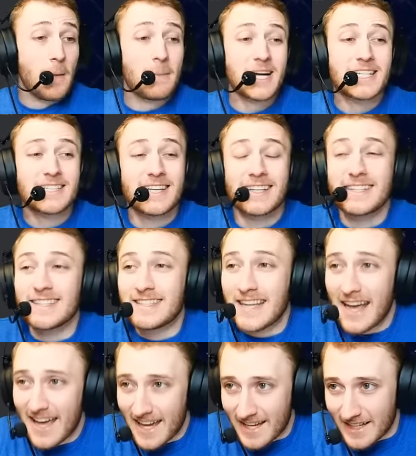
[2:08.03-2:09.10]
But
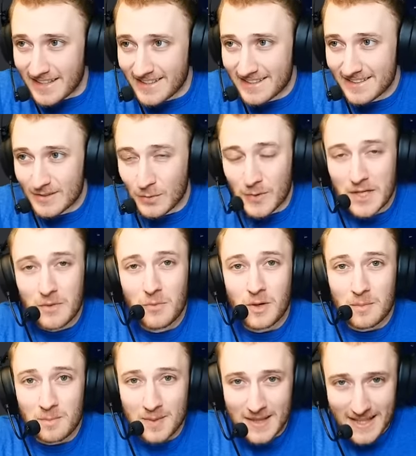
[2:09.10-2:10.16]
today we
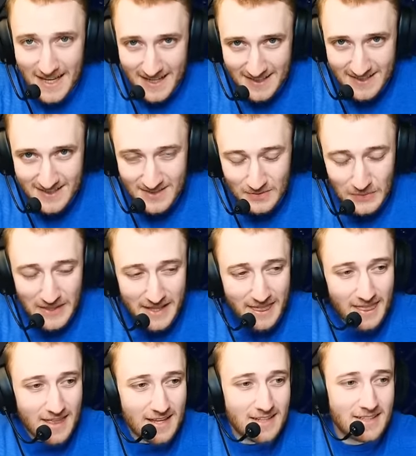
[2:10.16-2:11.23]
were blessed
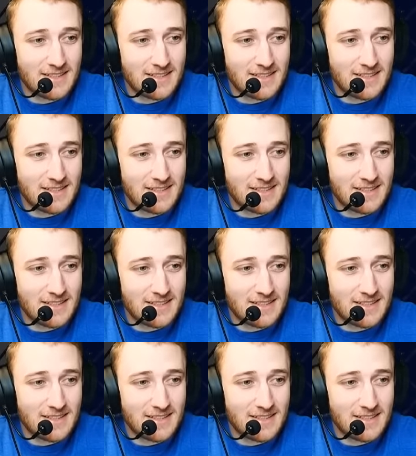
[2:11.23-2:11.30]
with